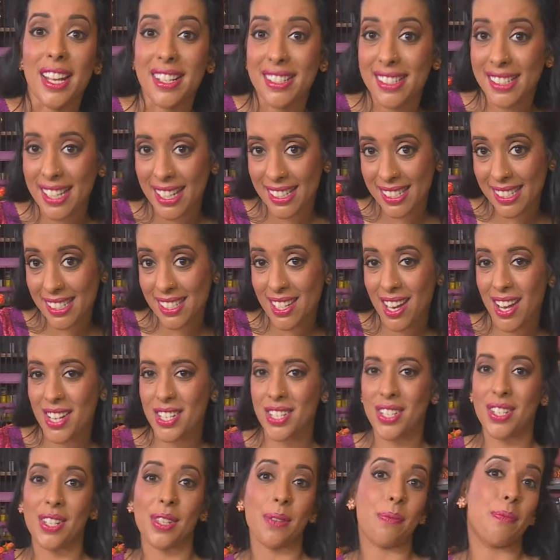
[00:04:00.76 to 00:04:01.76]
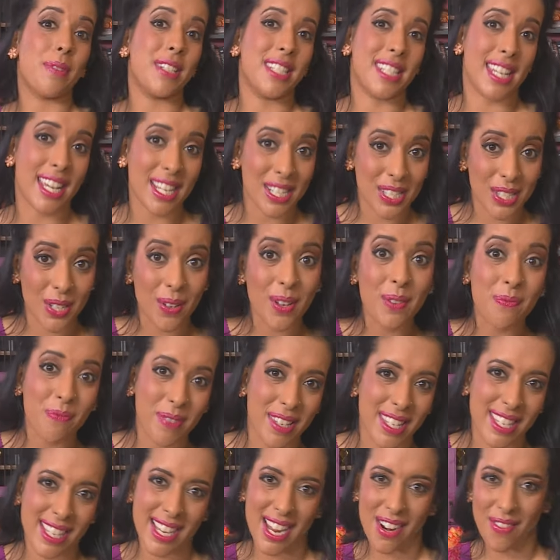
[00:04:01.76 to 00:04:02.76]
to get started on the potato and
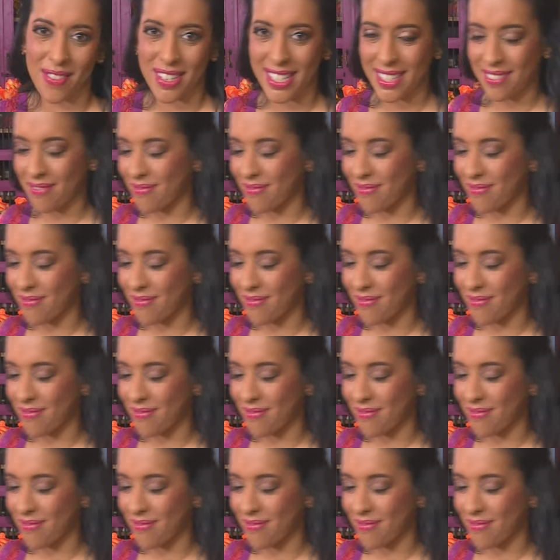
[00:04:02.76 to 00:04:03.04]
pea curry.